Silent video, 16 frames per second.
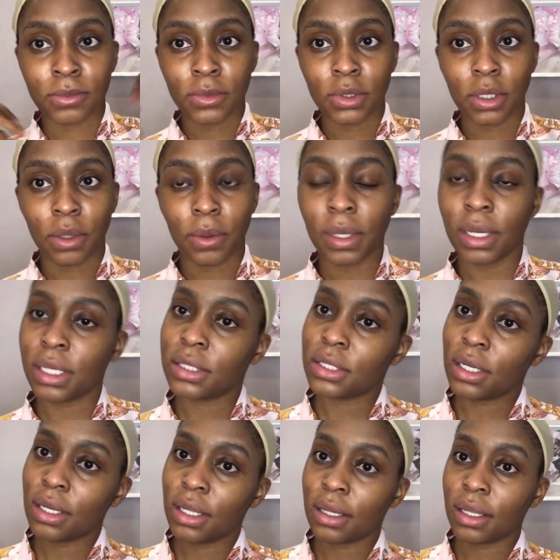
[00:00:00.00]
Okay, hmm. when I
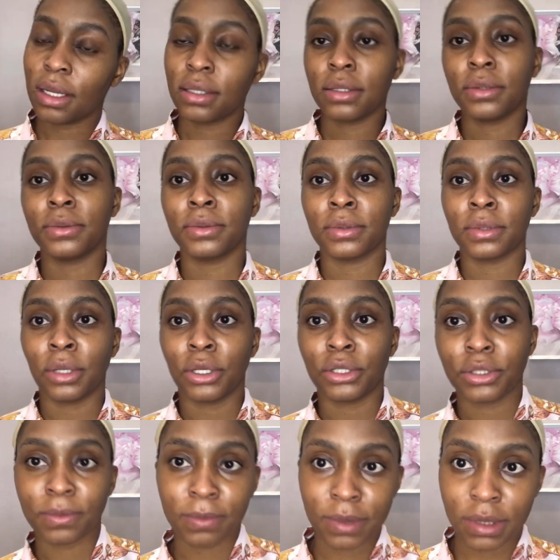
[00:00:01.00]
turn like that,
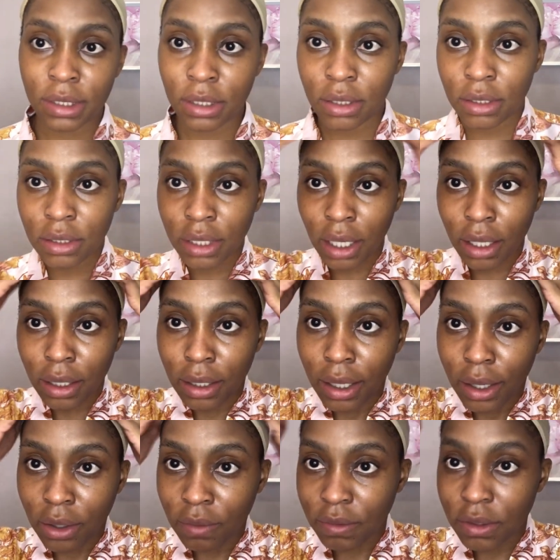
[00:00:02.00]
gosh, still getting a
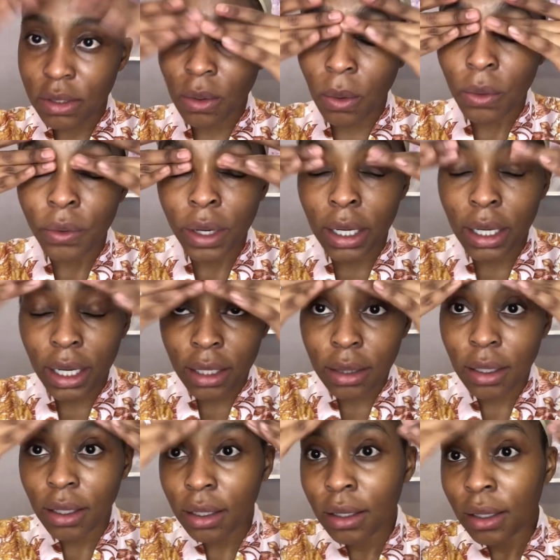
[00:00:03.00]
hang of this whole ring light
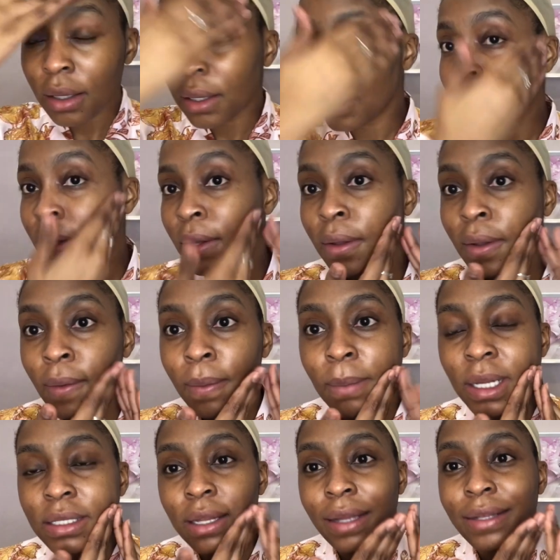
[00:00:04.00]
thing. But
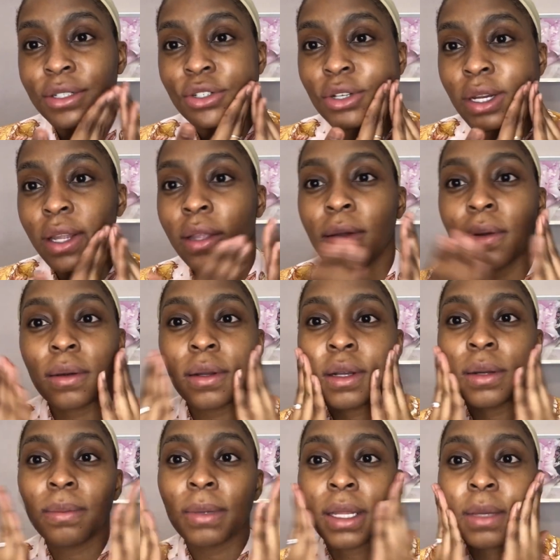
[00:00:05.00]
it's like drying
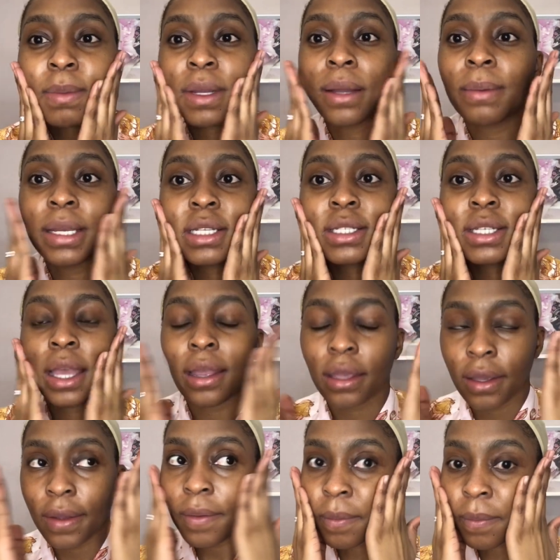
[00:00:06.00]
up, like becoming
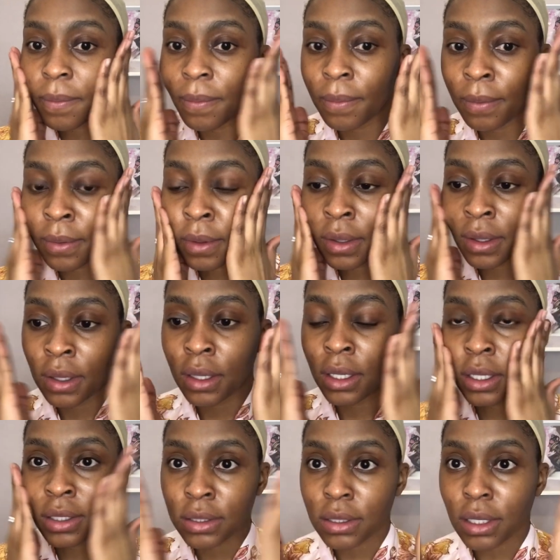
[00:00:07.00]
tacky.
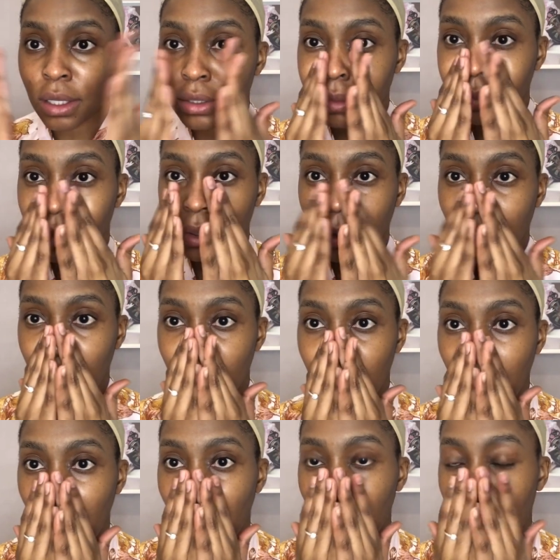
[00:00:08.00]
starting to feel
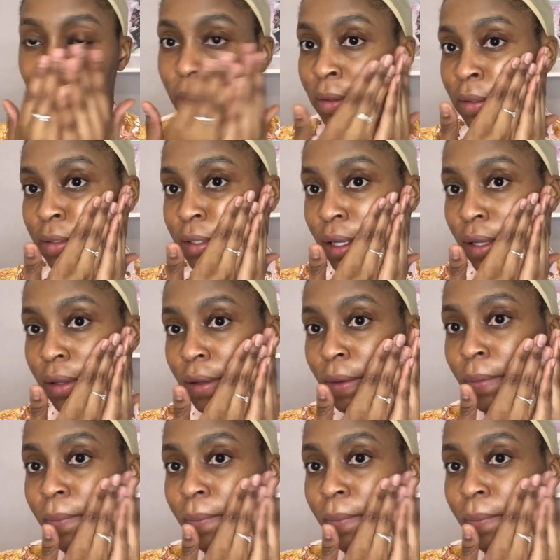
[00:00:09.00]
a little tacky.